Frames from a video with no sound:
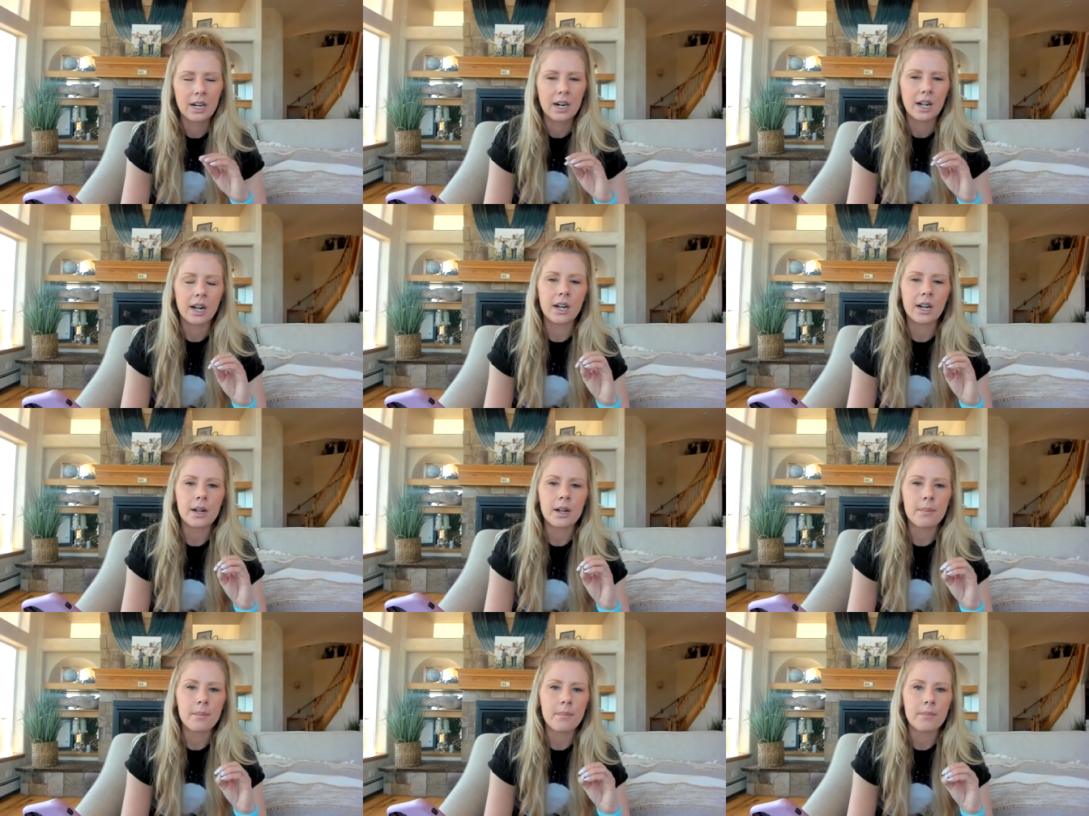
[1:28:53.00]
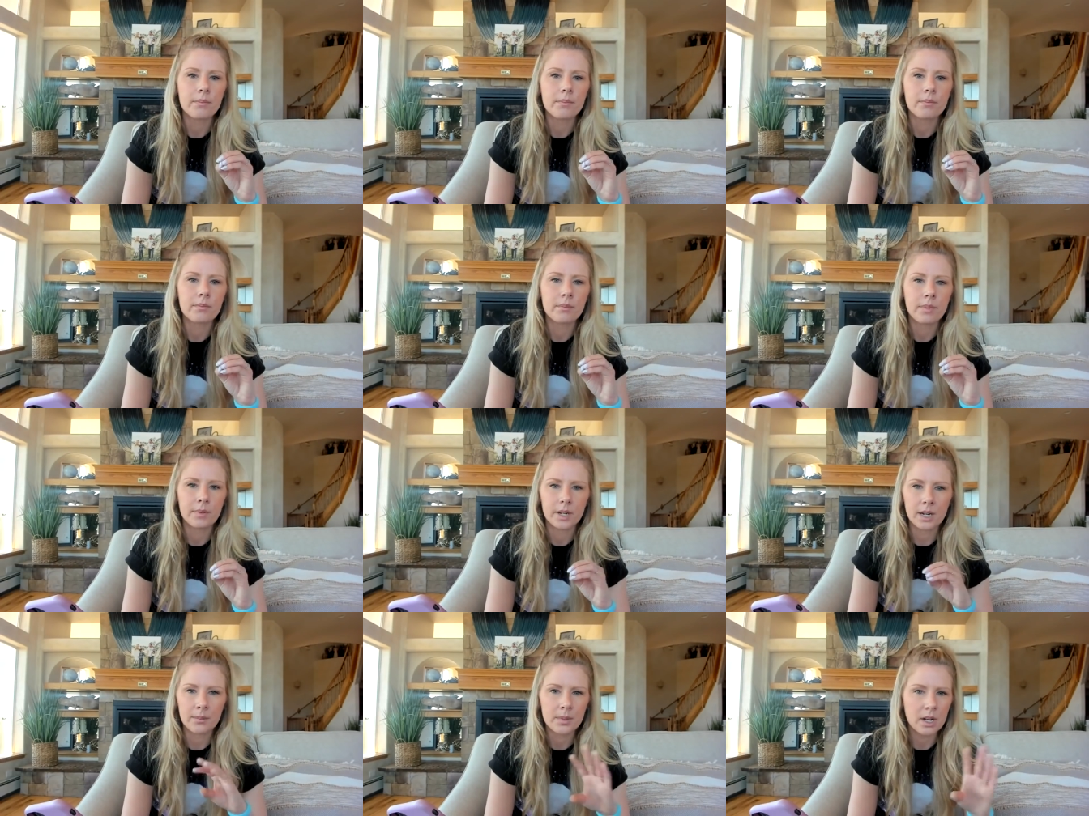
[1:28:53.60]
Um,
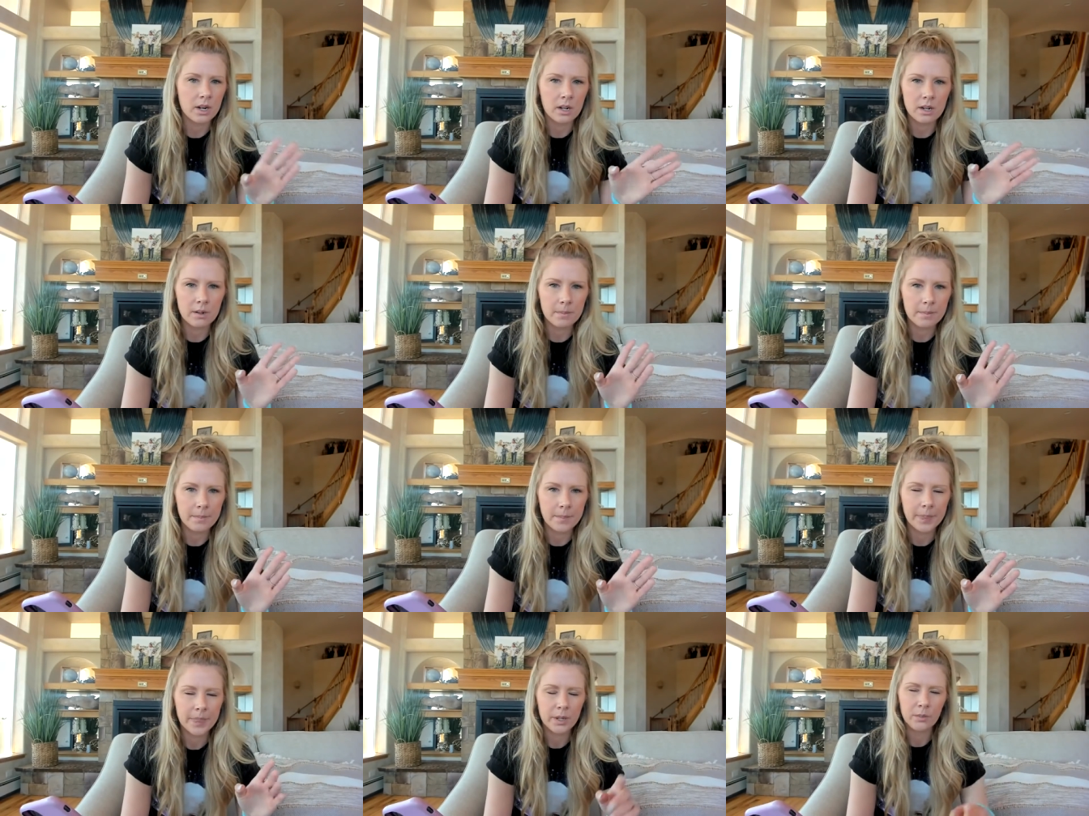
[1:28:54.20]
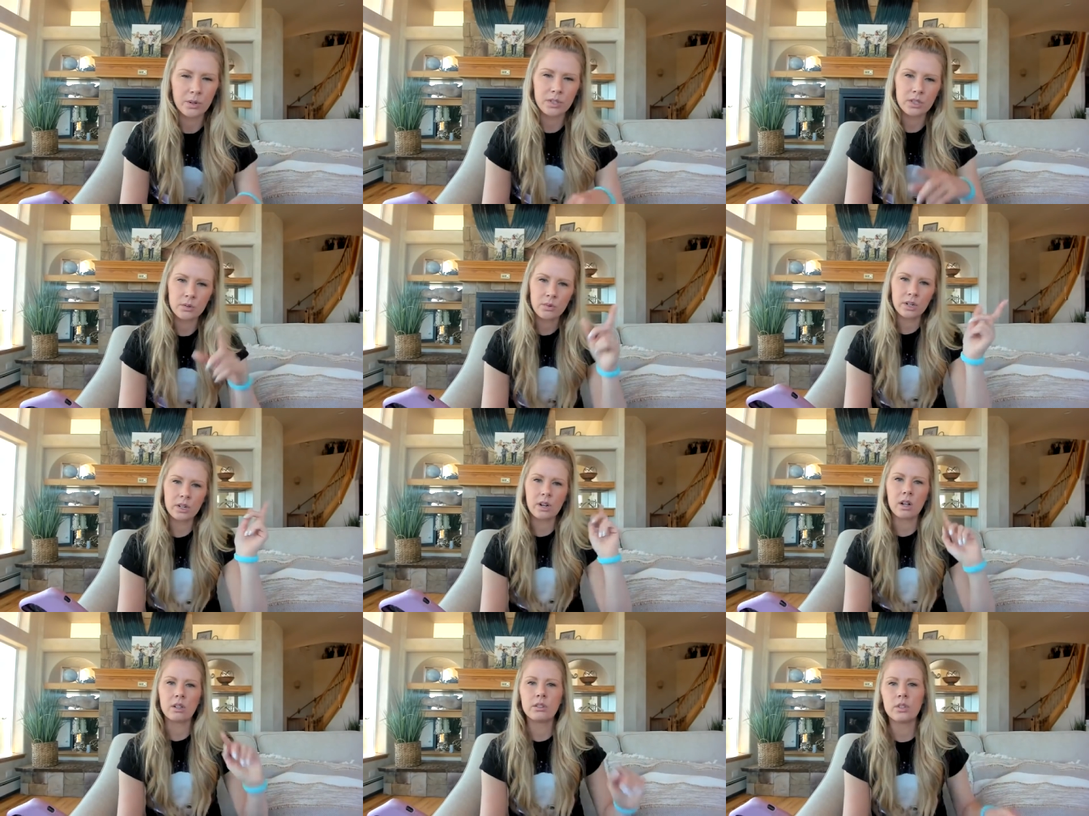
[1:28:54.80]
but I'm not on, what's the one
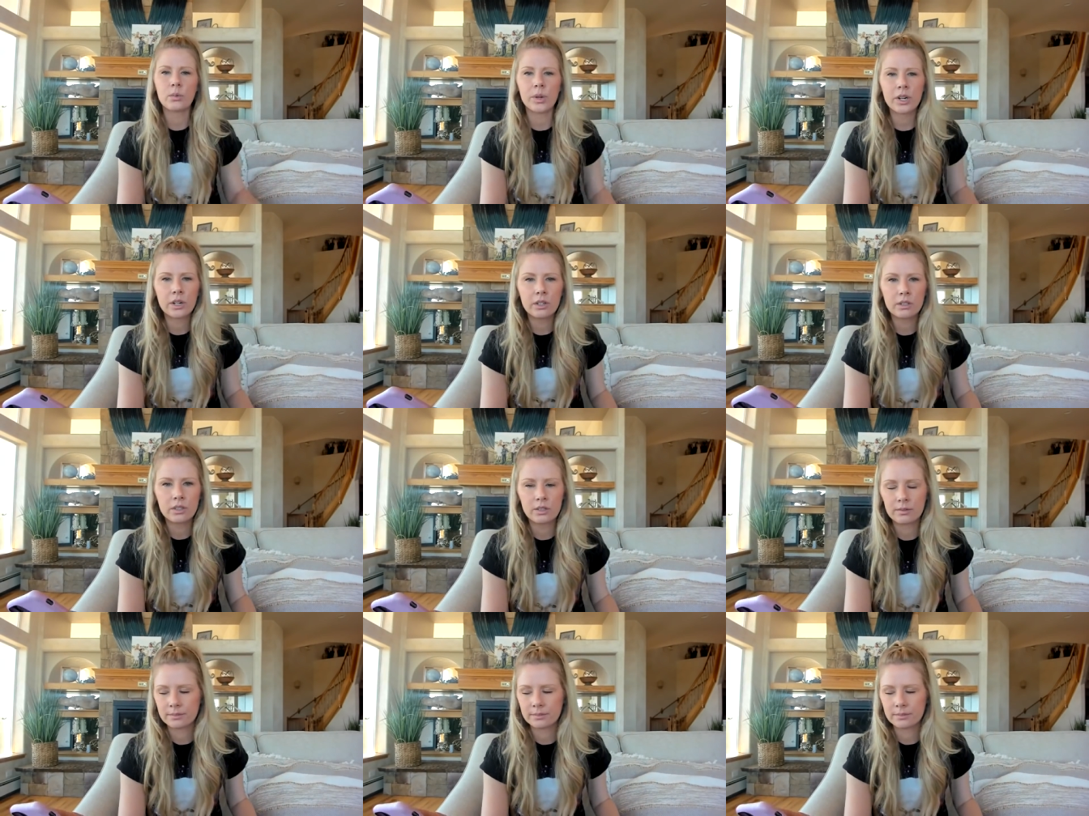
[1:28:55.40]
called? Twitter?